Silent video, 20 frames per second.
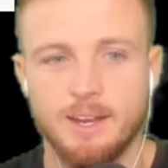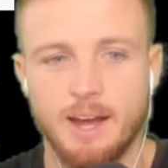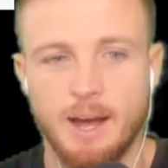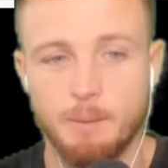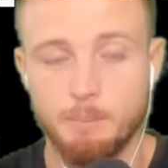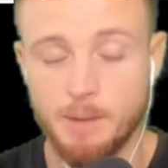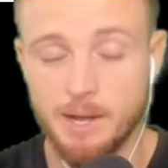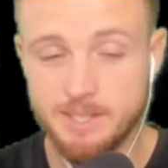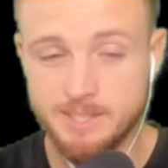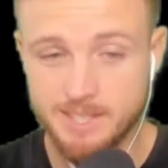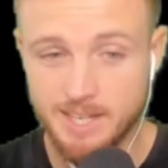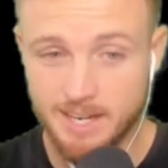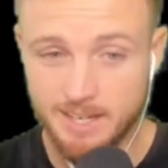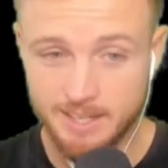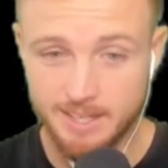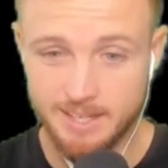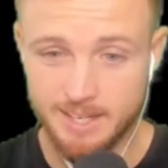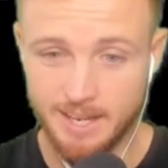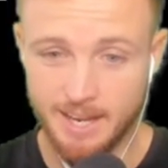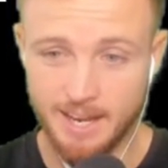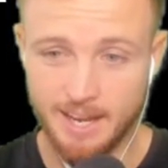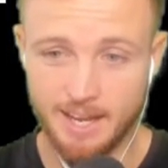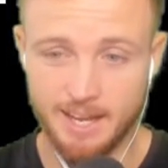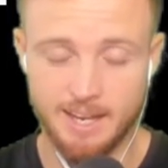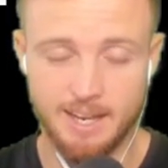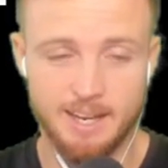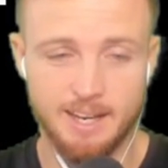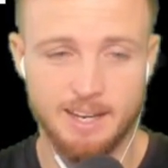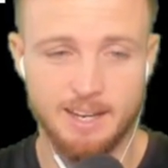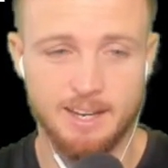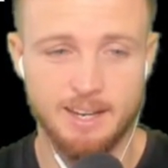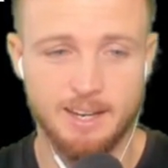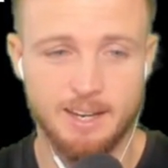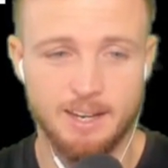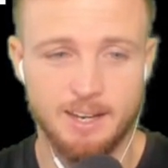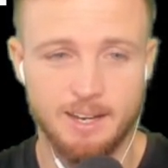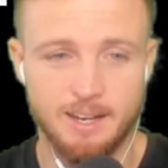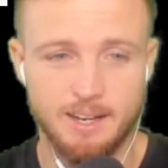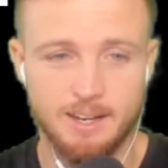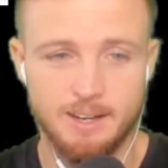I'm not saying he can't,
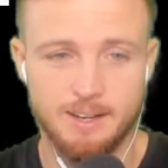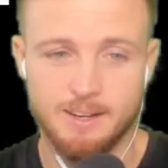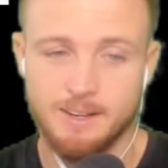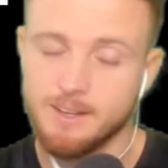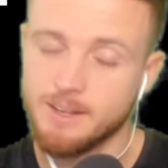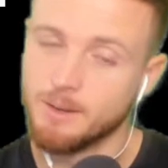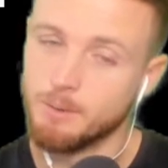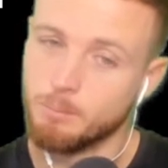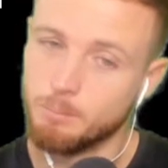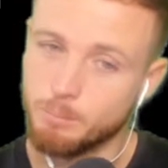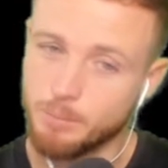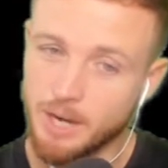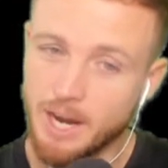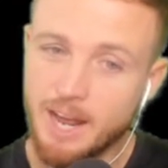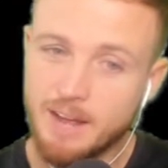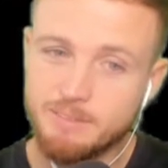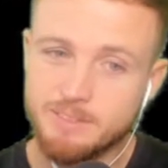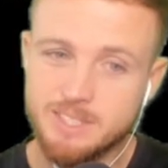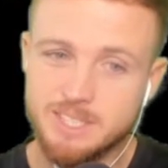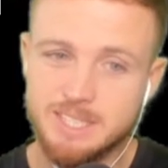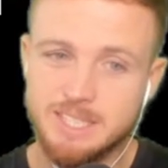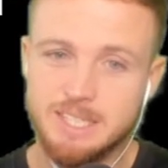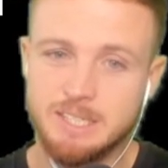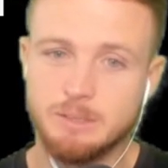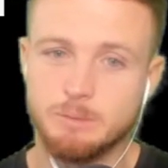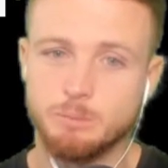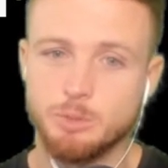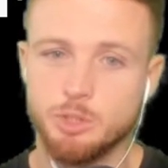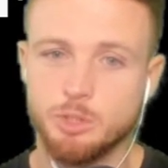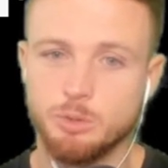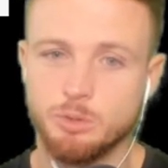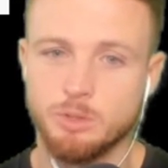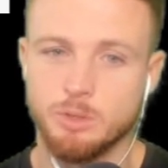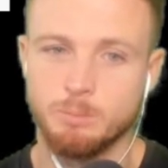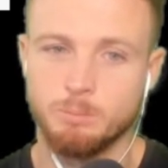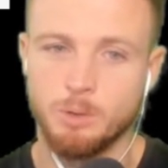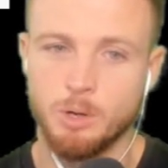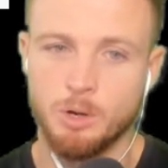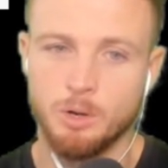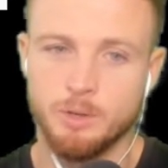but I haven't seen him shoot the
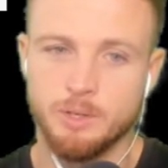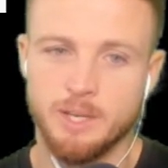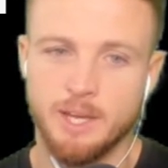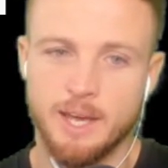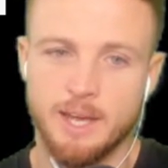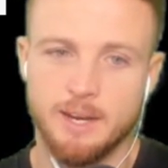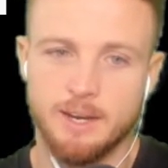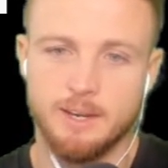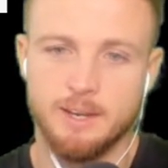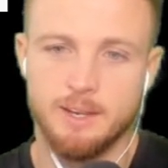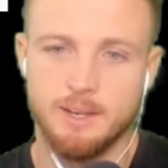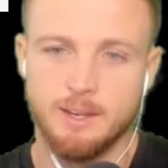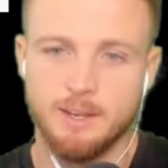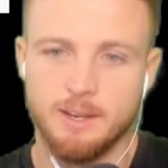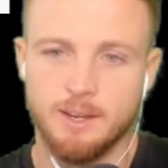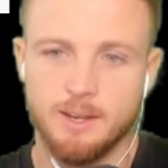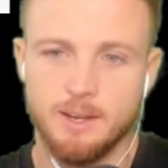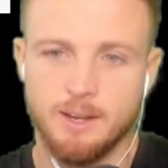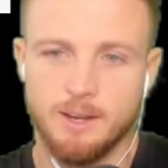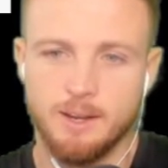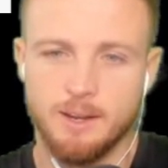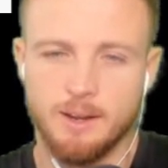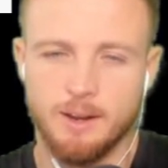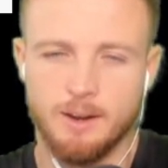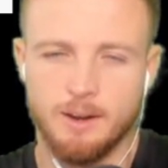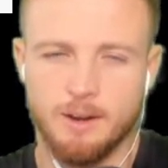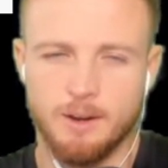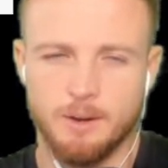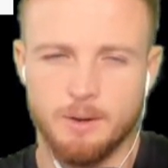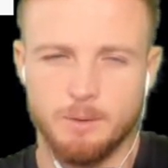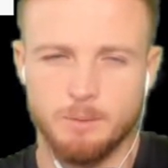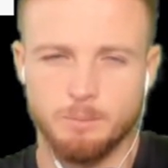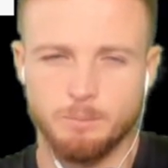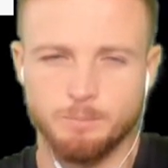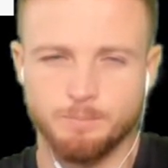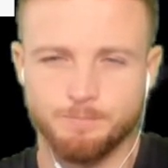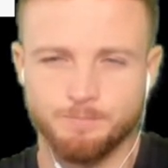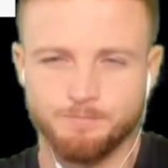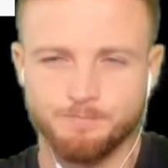ball yet. I'll